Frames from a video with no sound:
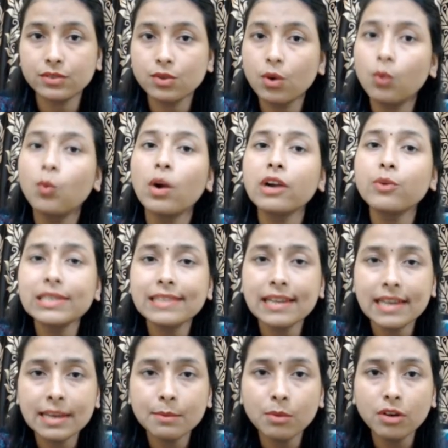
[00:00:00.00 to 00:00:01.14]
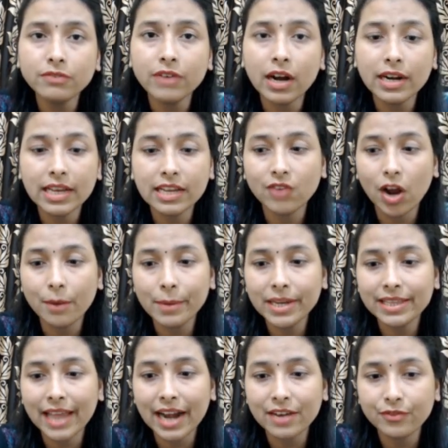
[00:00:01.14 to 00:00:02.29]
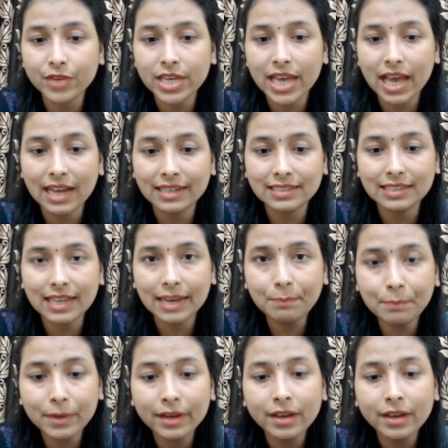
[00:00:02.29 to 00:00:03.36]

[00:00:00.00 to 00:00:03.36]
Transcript: So what was the name of our environment that we had kept?